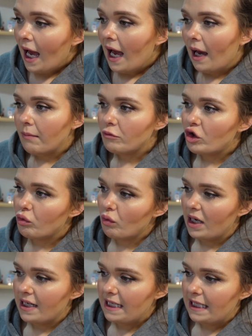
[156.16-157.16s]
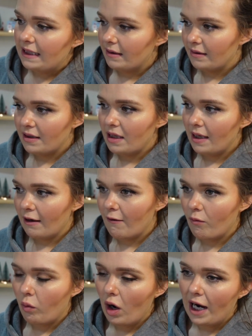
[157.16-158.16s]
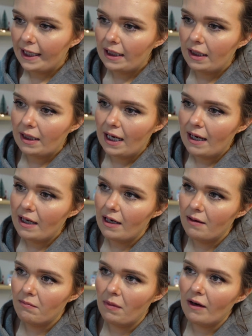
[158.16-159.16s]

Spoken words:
I'm trying to think of what I can get him.